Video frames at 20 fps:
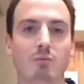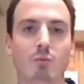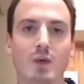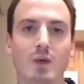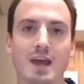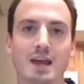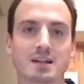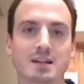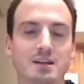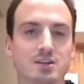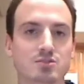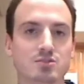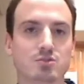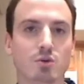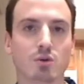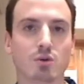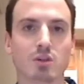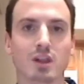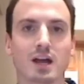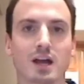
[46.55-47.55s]
We had to
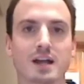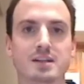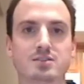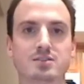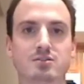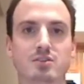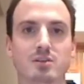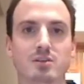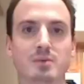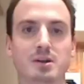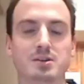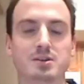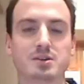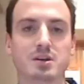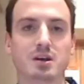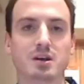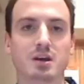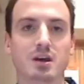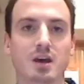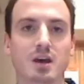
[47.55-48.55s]
control the line of
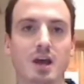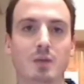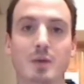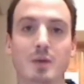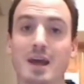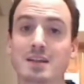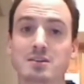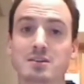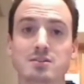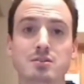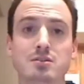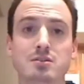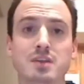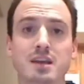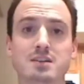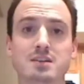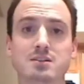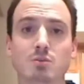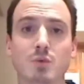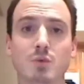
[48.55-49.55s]
scrimmage. And we had to do
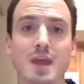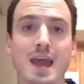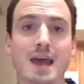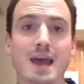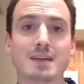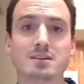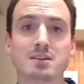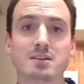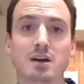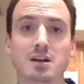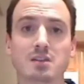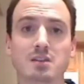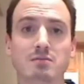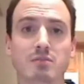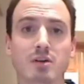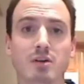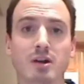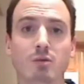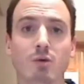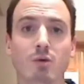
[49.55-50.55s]
things that we hadn't done
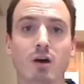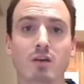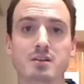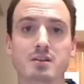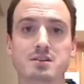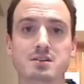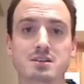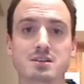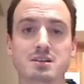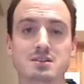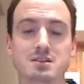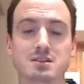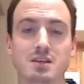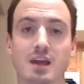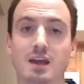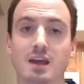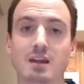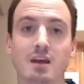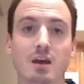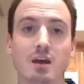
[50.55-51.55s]
very well this season
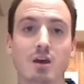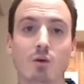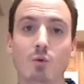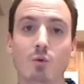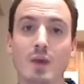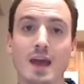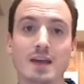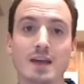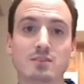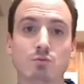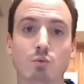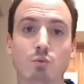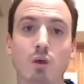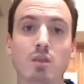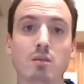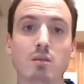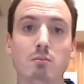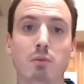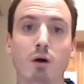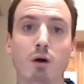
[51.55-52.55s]
yet. We had to
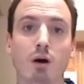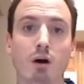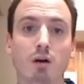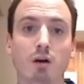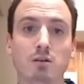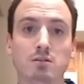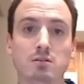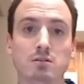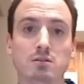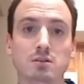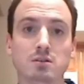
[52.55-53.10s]
run the ball,